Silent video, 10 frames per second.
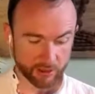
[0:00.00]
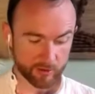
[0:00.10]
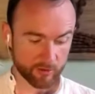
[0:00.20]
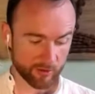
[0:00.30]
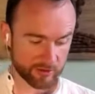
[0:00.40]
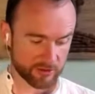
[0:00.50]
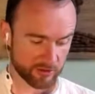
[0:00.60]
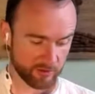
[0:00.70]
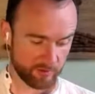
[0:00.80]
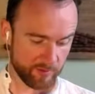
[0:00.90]
So I'm going
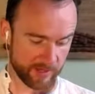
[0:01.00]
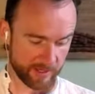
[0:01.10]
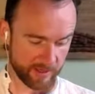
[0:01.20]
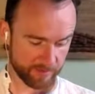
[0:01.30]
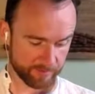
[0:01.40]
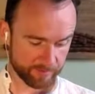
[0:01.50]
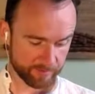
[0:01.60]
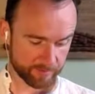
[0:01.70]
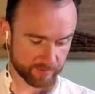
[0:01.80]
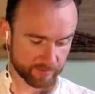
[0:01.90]
to be
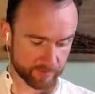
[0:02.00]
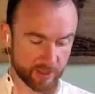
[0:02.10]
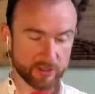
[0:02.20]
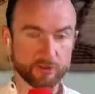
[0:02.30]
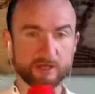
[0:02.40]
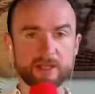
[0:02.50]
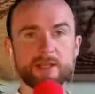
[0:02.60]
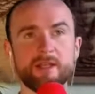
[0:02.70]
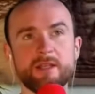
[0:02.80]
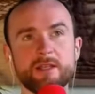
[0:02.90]
doing
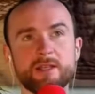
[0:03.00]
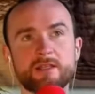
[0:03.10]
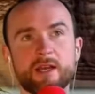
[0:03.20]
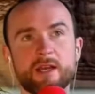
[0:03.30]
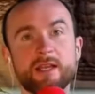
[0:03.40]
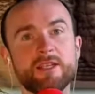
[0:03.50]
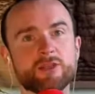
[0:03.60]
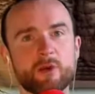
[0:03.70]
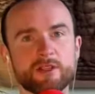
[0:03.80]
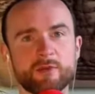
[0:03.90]
these at
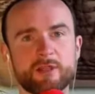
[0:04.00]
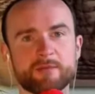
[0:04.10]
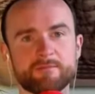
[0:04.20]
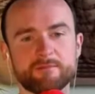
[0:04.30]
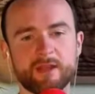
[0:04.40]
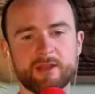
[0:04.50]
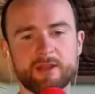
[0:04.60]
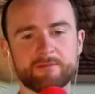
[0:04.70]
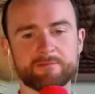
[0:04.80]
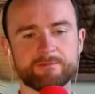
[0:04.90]
least twice a week, I think.